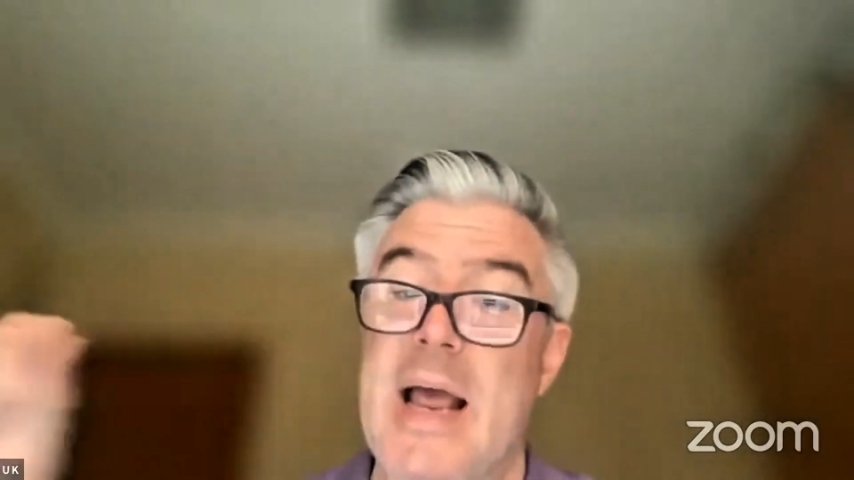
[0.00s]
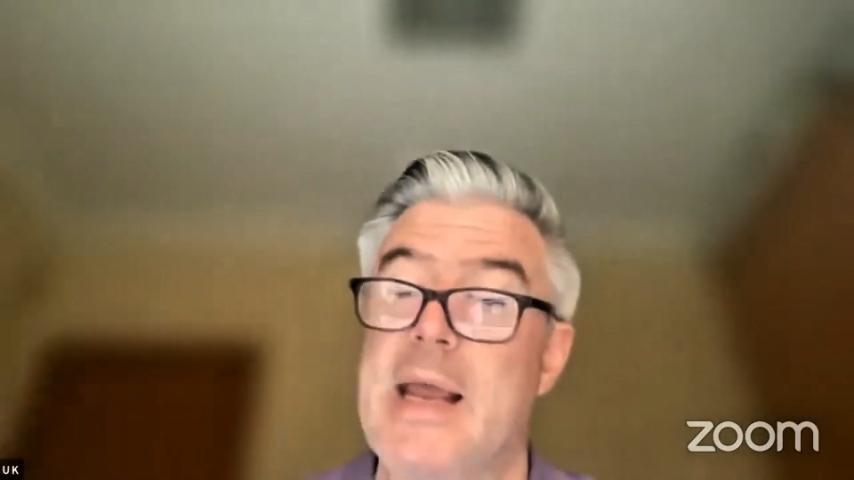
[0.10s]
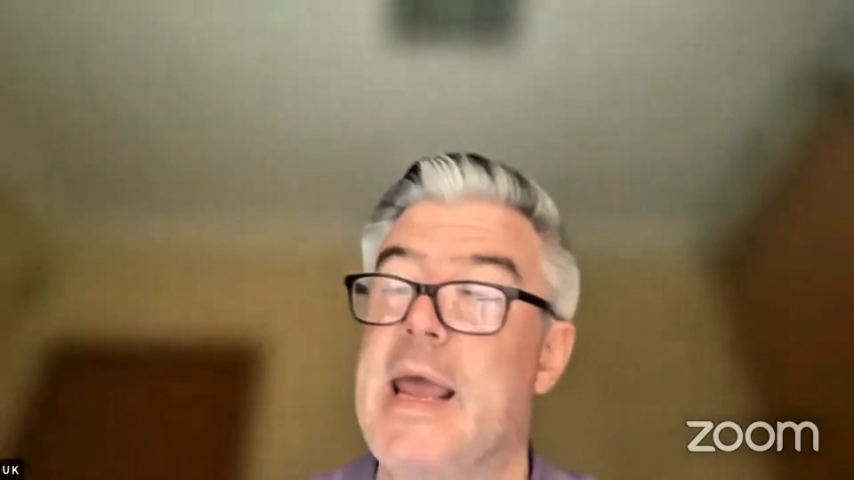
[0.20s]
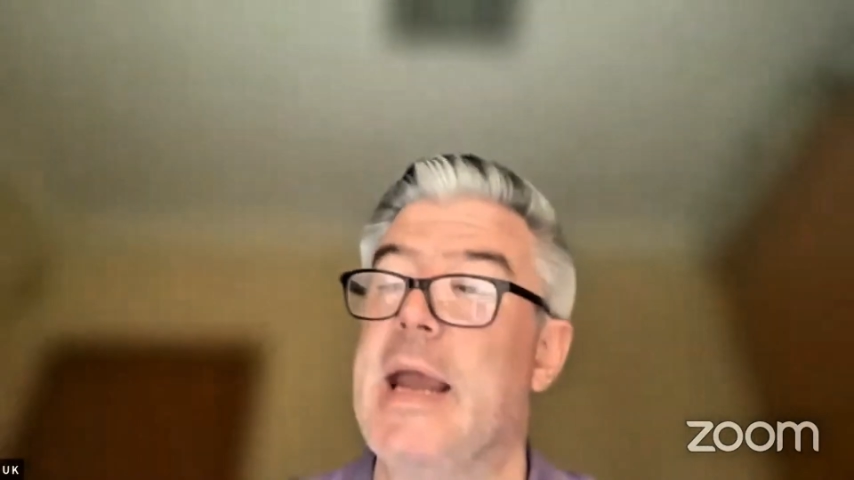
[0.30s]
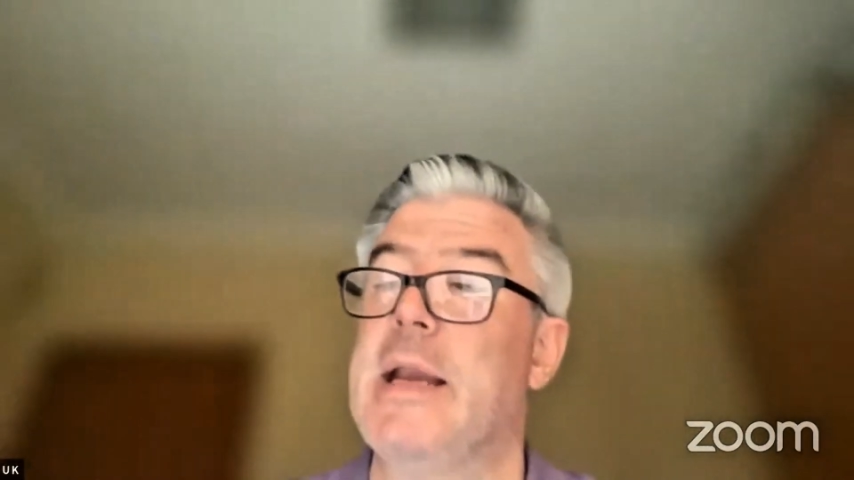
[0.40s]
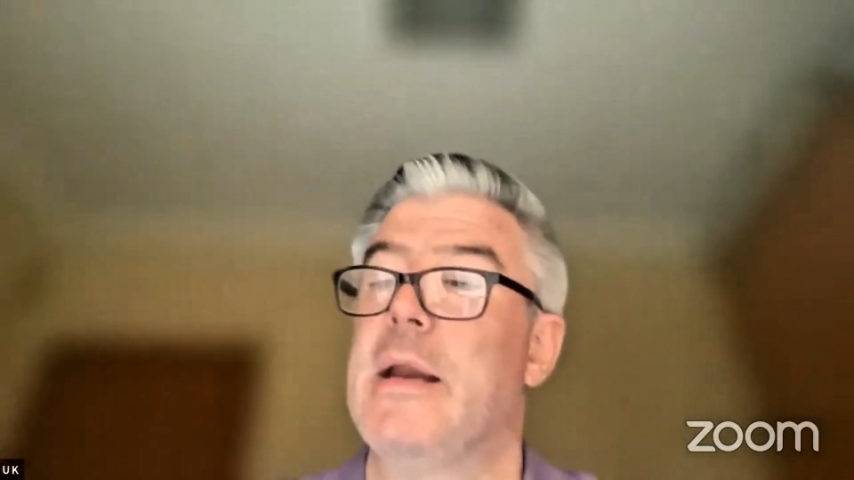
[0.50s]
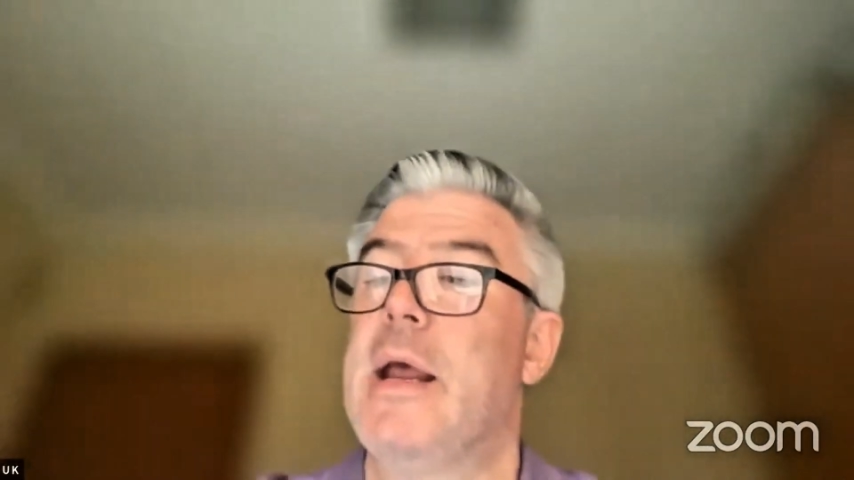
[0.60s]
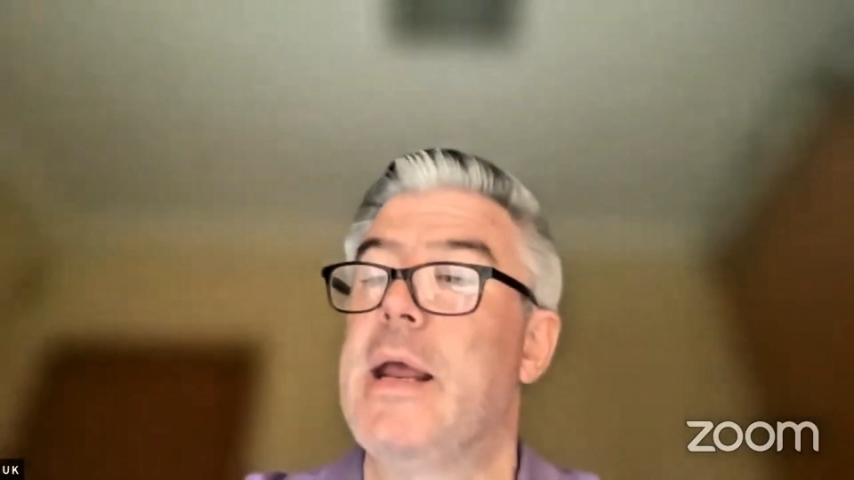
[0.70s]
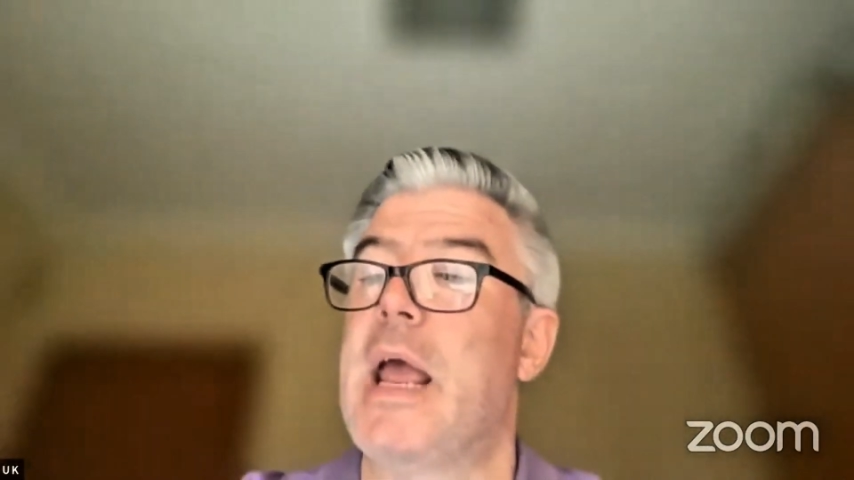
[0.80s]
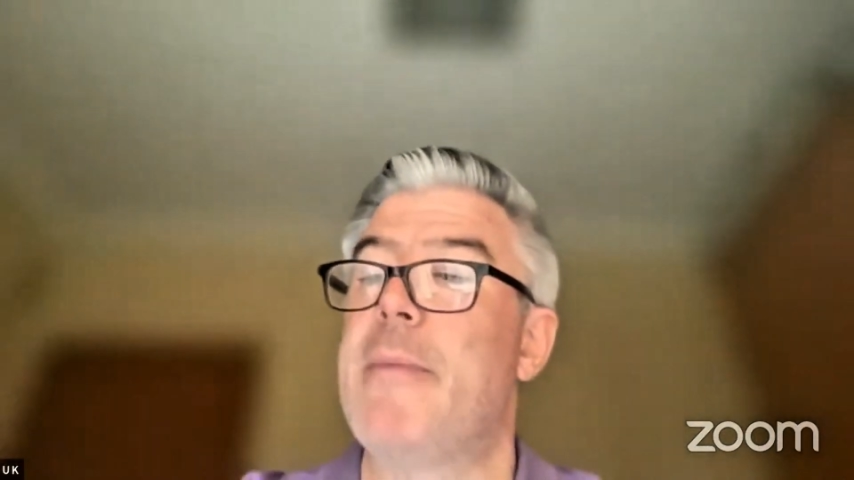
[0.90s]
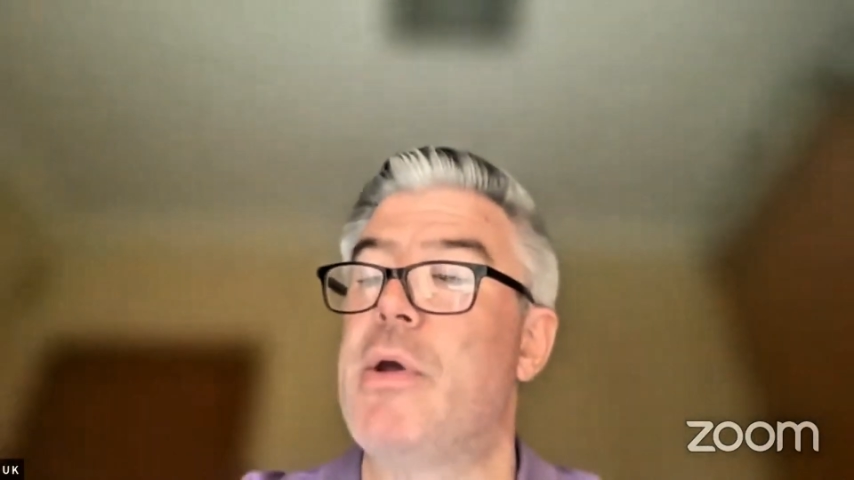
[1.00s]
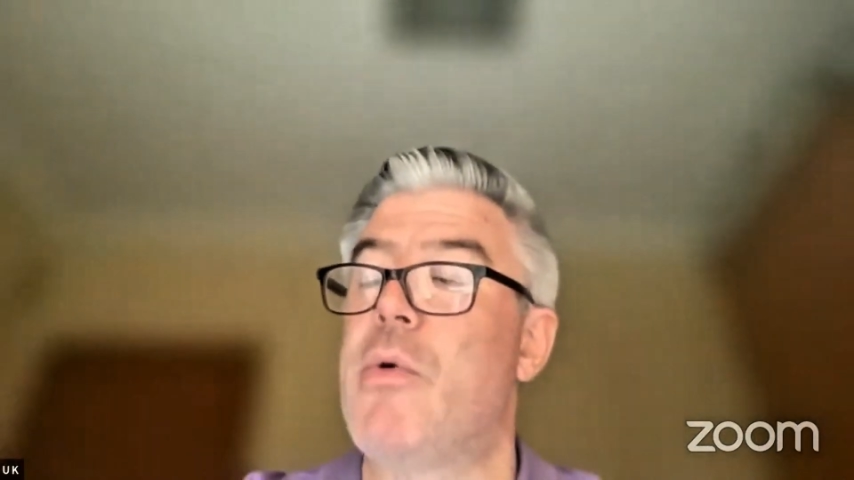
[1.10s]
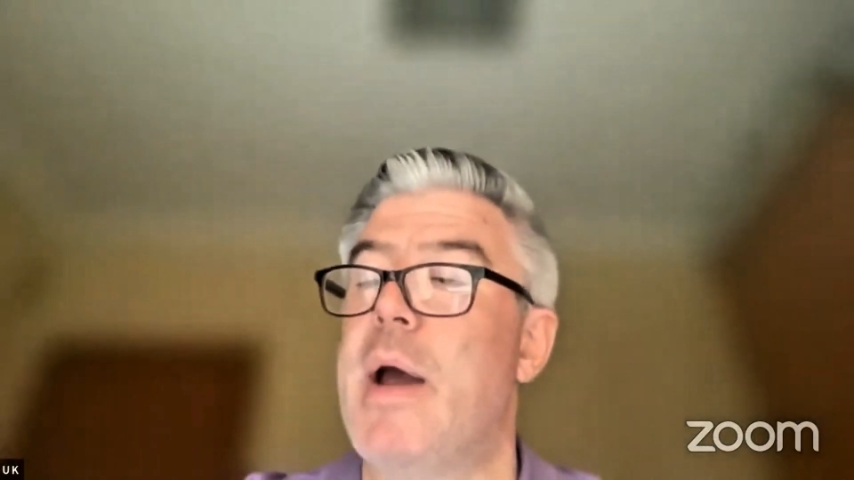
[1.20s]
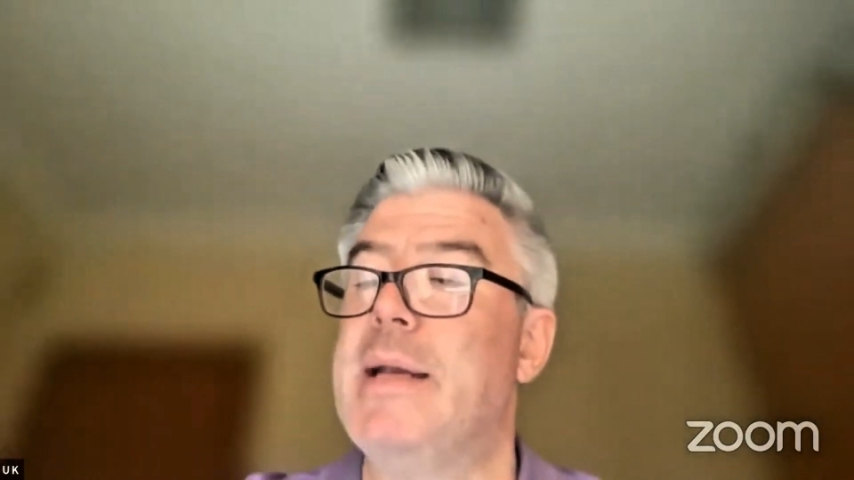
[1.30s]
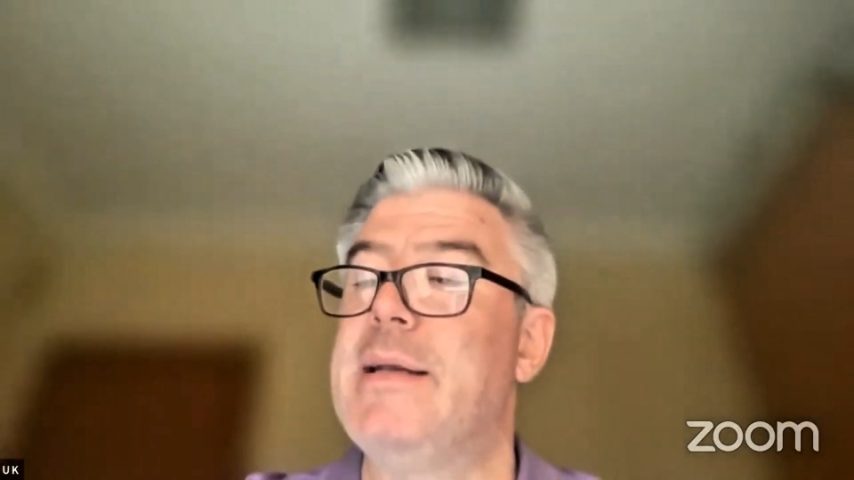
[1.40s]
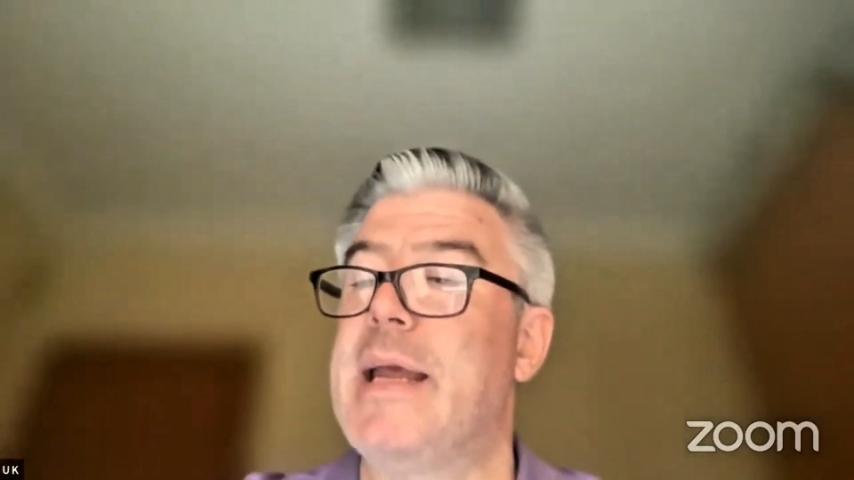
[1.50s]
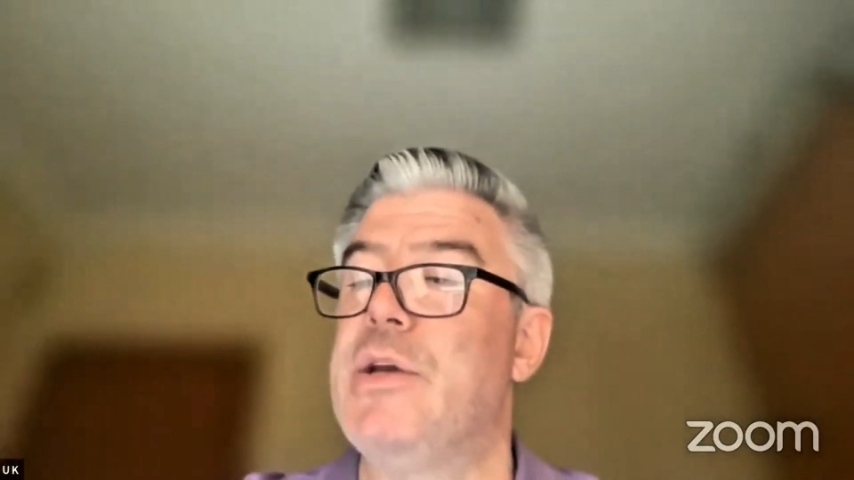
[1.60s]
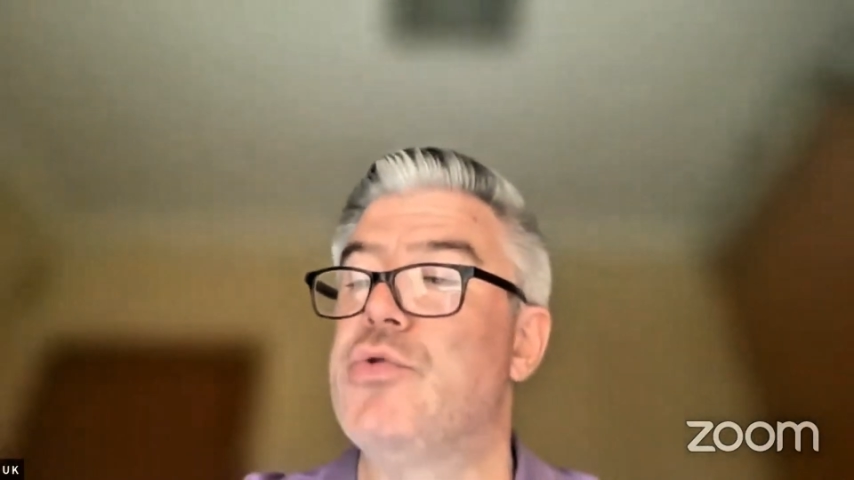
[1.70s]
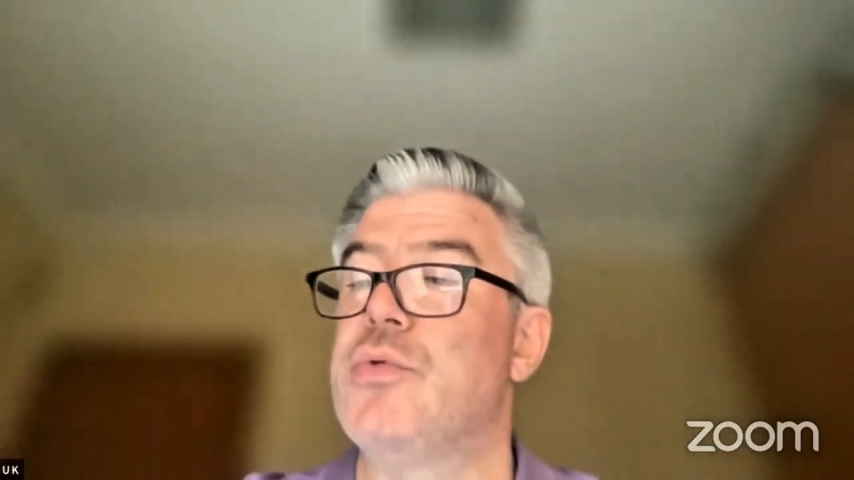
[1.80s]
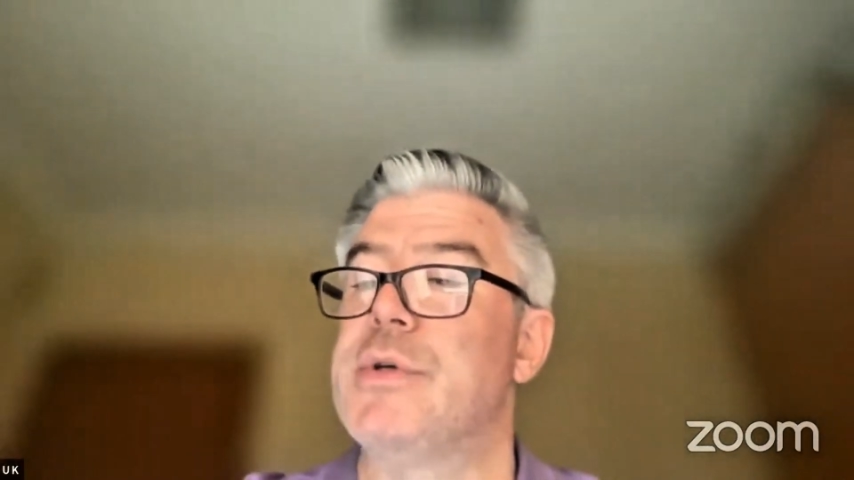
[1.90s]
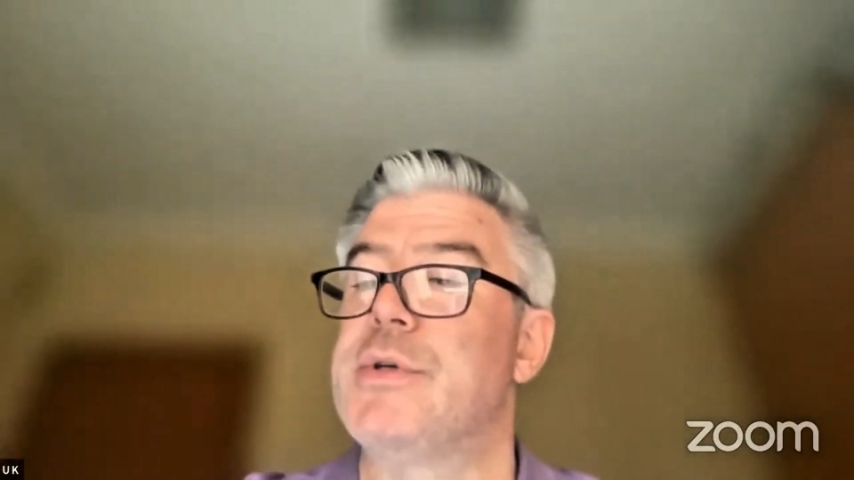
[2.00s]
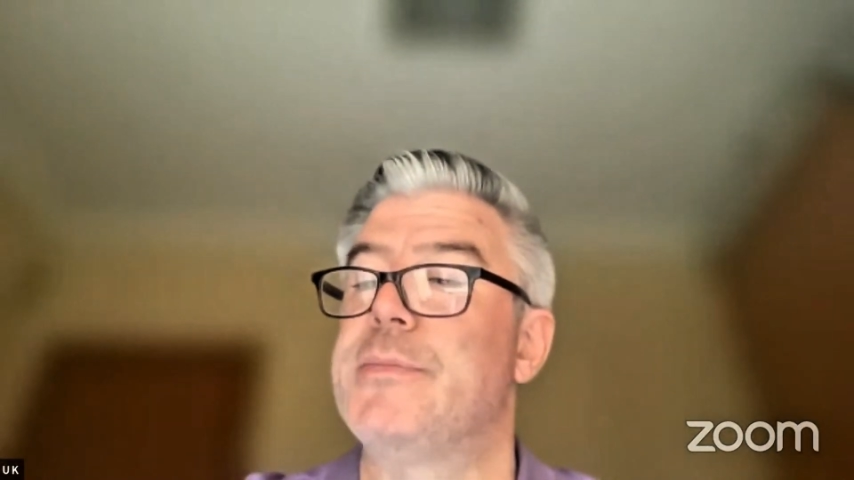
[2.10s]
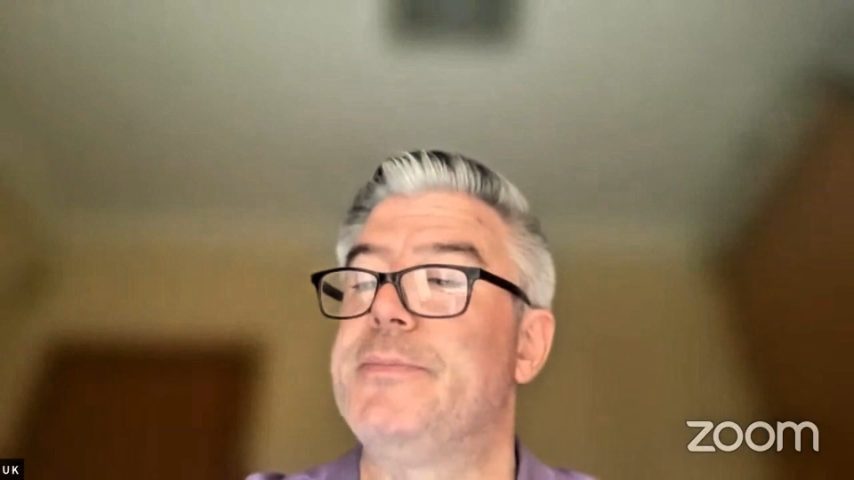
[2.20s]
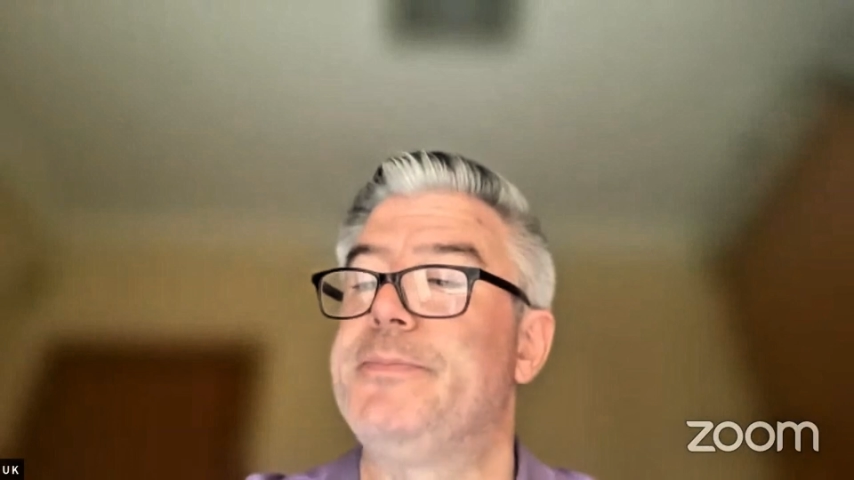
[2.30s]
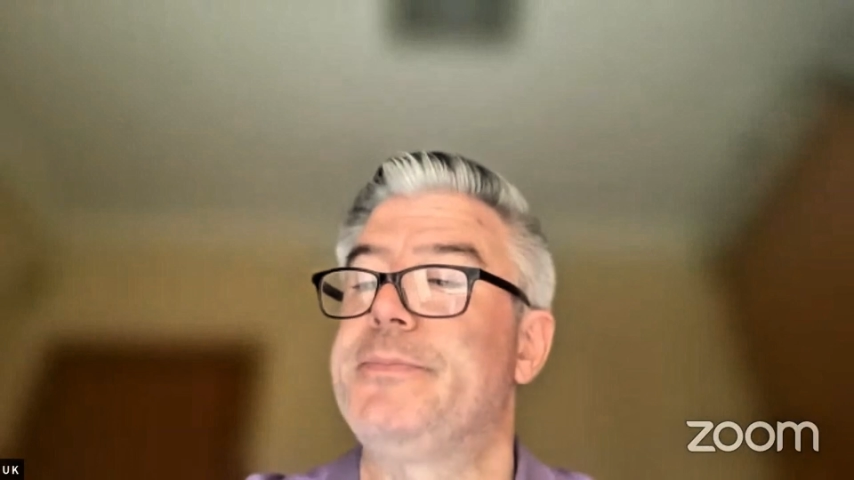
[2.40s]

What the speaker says: Again, can be quite dangerous.